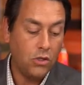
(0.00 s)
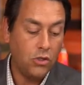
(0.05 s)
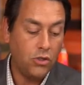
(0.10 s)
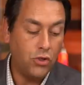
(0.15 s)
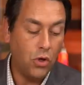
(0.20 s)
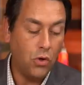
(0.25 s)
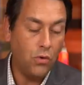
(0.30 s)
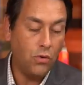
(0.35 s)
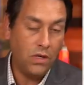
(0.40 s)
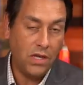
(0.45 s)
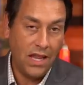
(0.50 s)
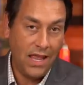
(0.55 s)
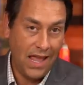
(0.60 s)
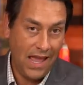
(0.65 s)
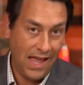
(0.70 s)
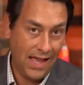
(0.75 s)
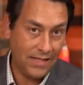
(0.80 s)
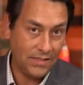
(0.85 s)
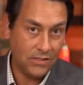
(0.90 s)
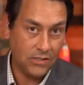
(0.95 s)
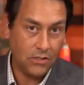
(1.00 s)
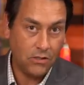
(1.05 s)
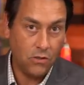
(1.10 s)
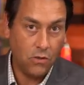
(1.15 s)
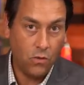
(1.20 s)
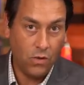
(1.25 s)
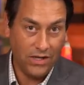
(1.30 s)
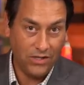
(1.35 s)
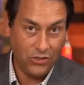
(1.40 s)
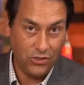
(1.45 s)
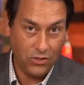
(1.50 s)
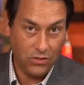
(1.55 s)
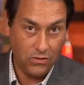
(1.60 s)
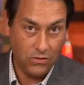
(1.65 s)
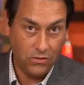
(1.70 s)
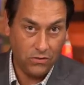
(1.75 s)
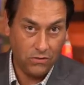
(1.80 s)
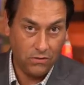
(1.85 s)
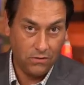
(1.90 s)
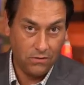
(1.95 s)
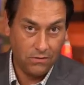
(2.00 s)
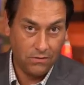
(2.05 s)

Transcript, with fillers: Don't ask questions.